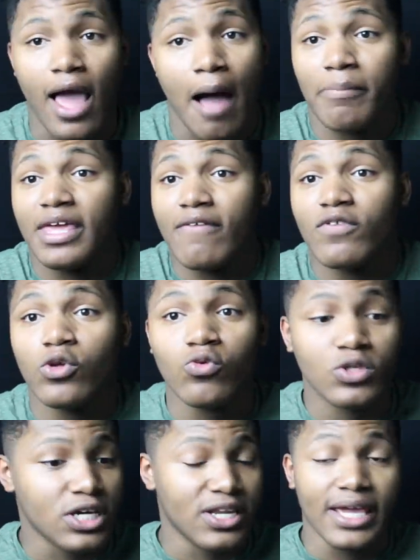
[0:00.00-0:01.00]
I'm giving
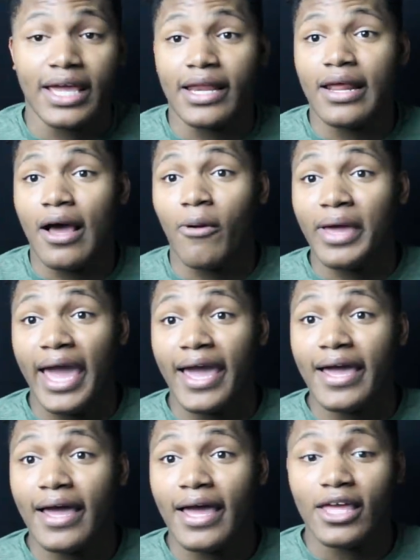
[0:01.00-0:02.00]
you to the end,
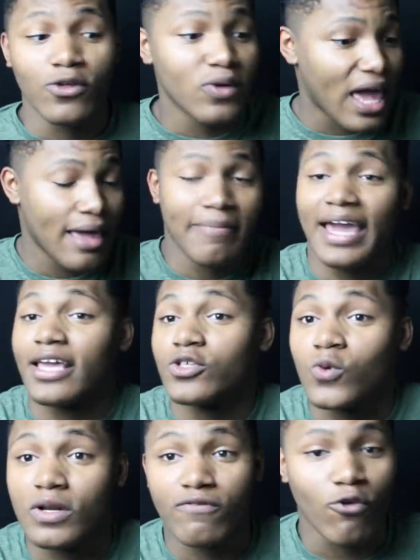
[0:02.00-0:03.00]
okay? You came back in
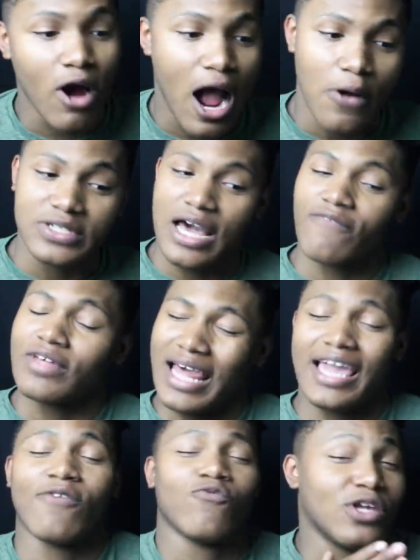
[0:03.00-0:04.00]
24 hours. I feel
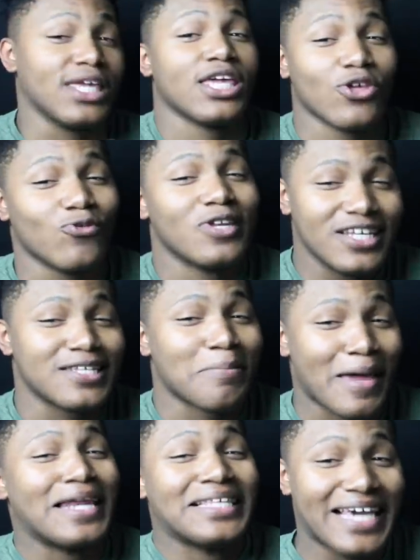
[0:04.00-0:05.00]
like if we give you this
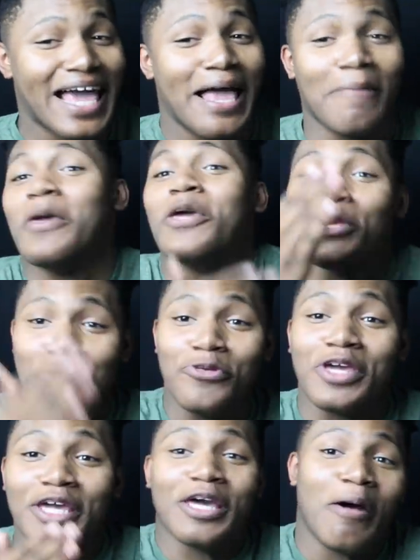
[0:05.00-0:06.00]
amount of time, you
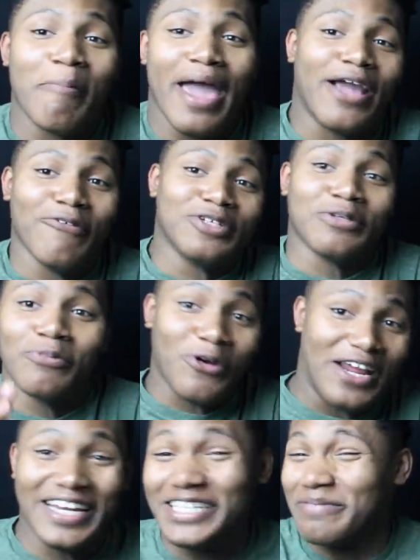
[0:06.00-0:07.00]
can come back with some
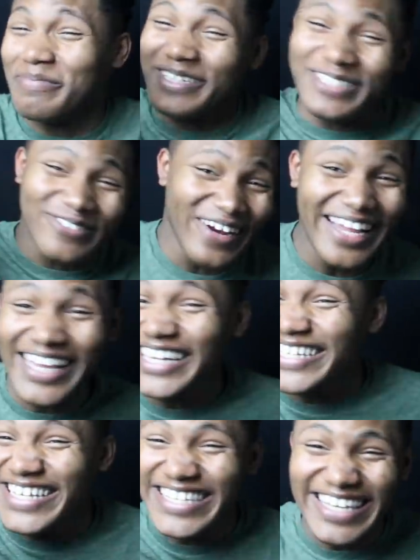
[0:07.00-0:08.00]
great. But Drake, he
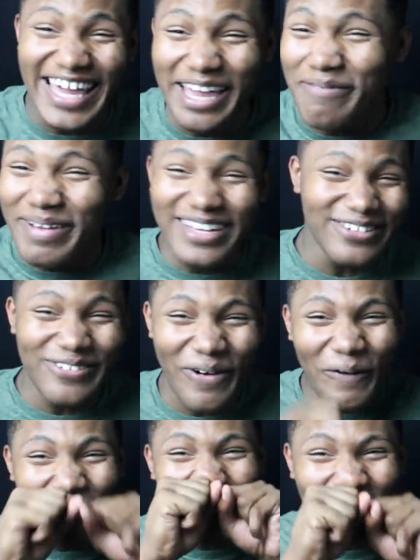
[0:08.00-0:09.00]
just came at
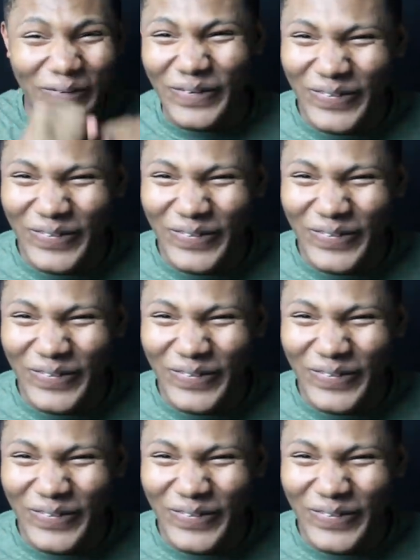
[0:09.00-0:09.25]
you.